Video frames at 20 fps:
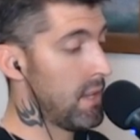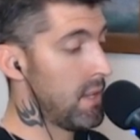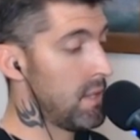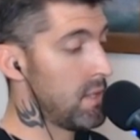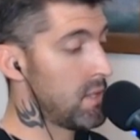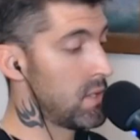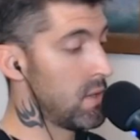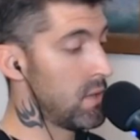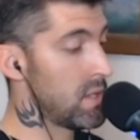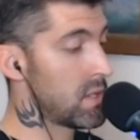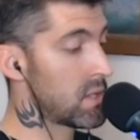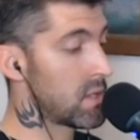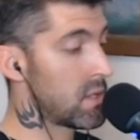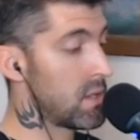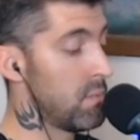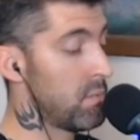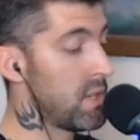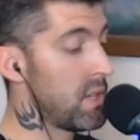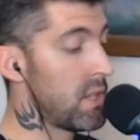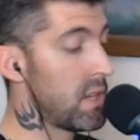So this
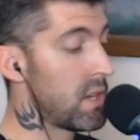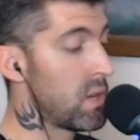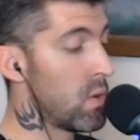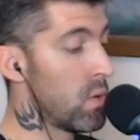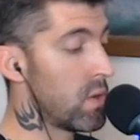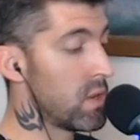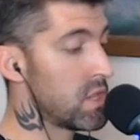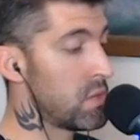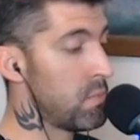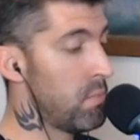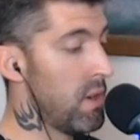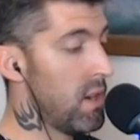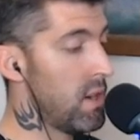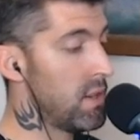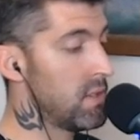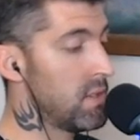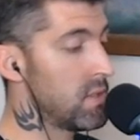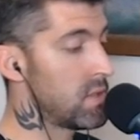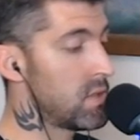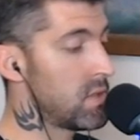completely
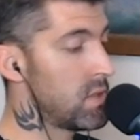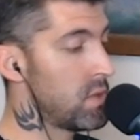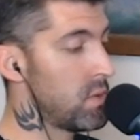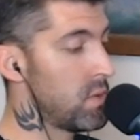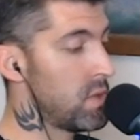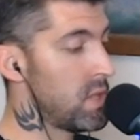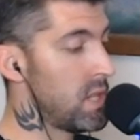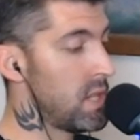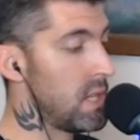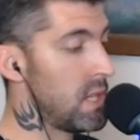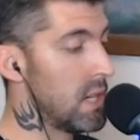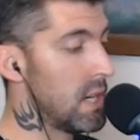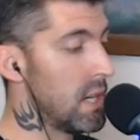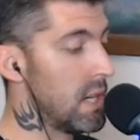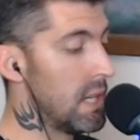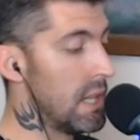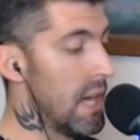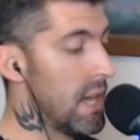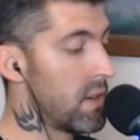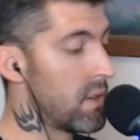corresponds to the
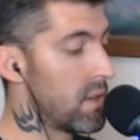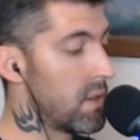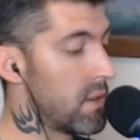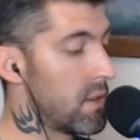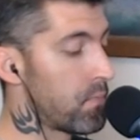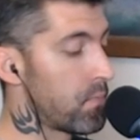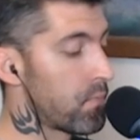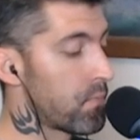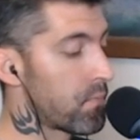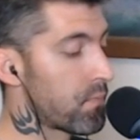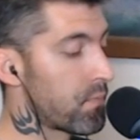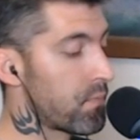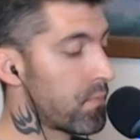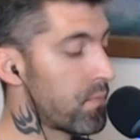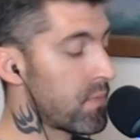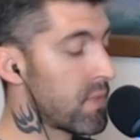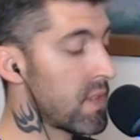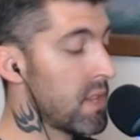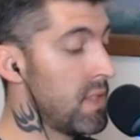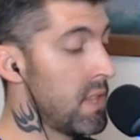uh, letter
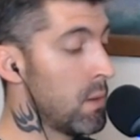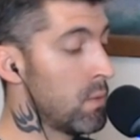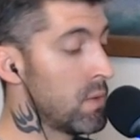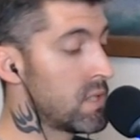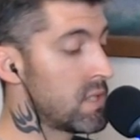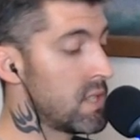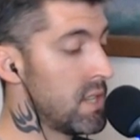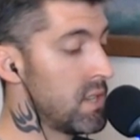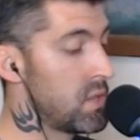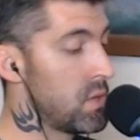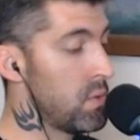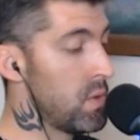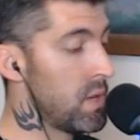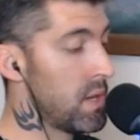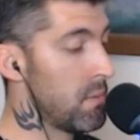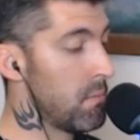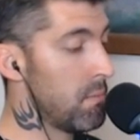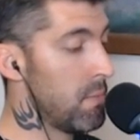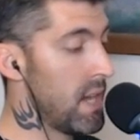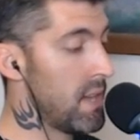that was sent to
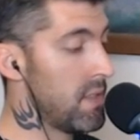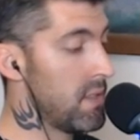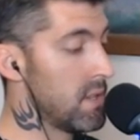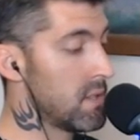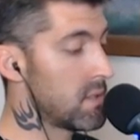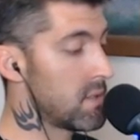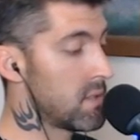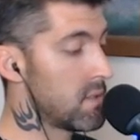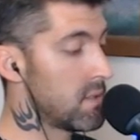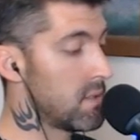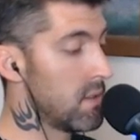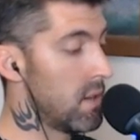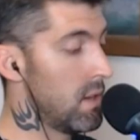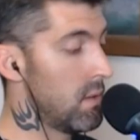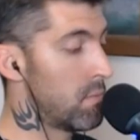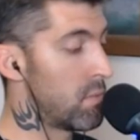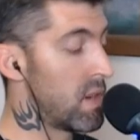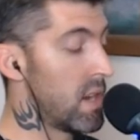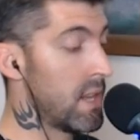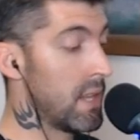him by this uh,
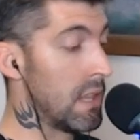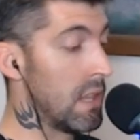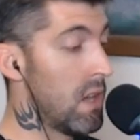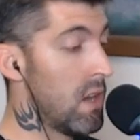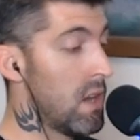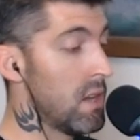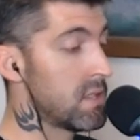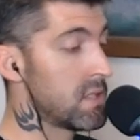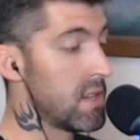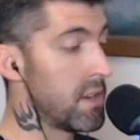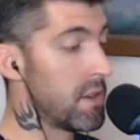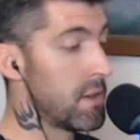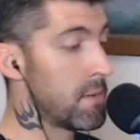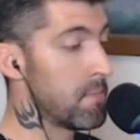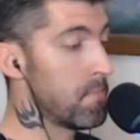Bryant Law Center.